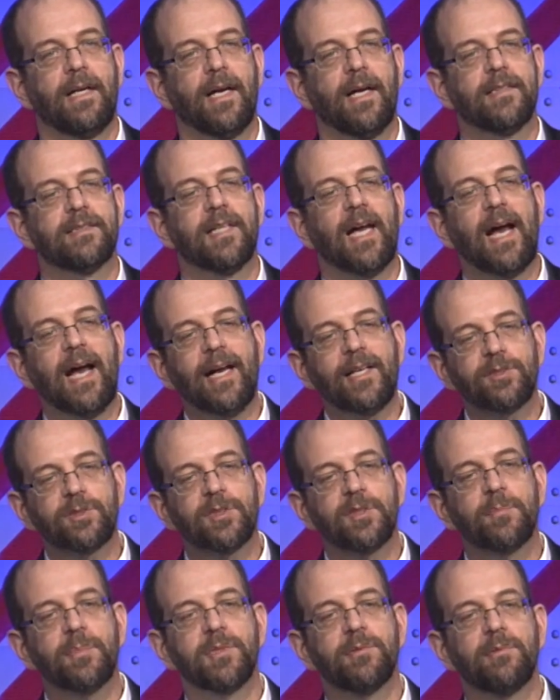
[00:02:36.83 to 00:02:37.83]
has
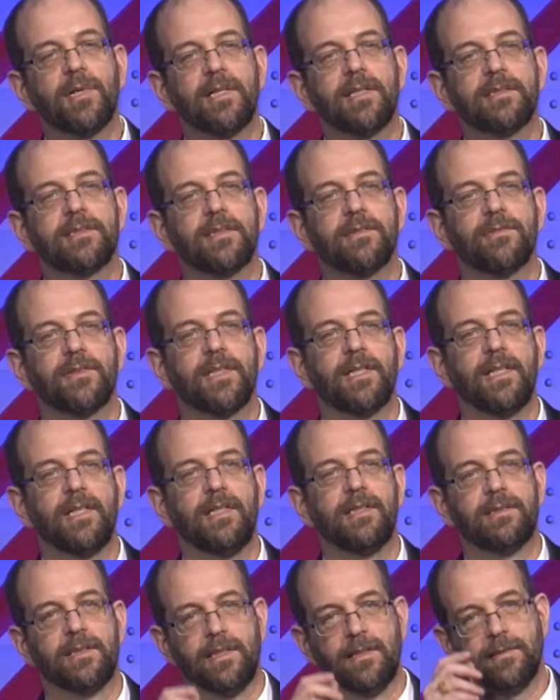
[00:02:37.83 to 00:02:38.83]
actually been relatively
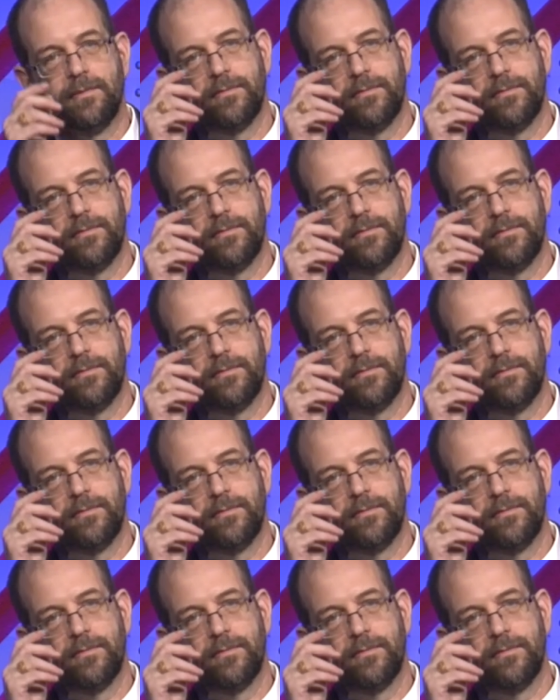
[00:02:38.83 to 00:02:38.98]
easy.